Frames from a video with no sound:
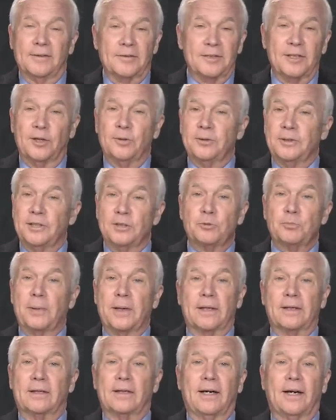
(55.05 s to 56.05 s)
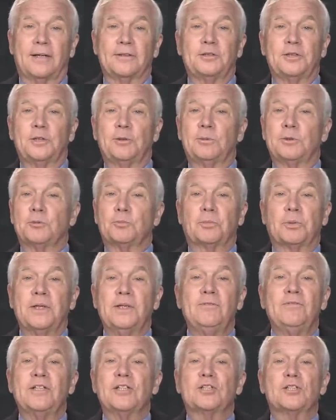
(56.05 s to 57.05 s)
Though this pedagogy was
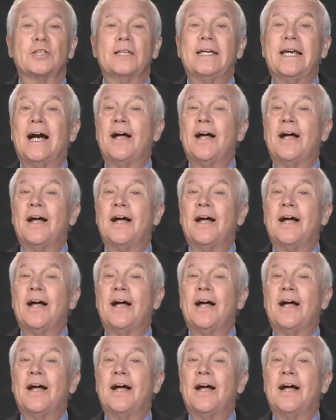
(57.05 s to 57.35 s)
previously